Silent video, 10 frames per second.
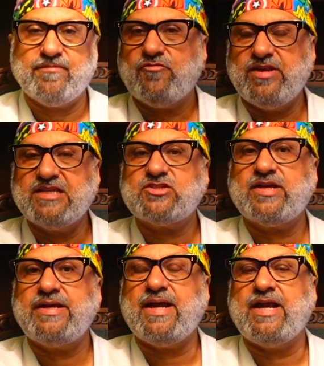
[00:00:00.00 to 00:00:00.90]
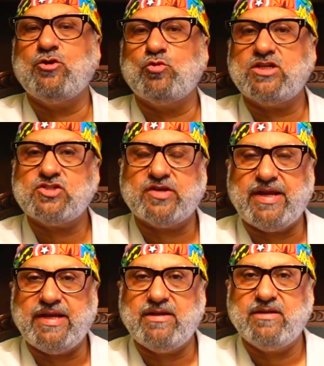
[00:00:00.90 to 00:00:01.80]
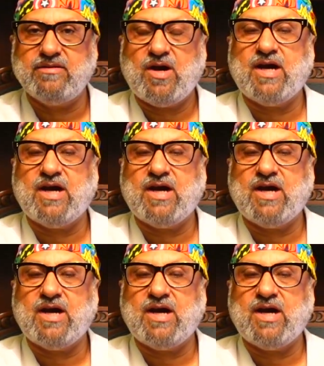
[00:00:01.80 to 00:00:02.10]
Finasteride and dutasteride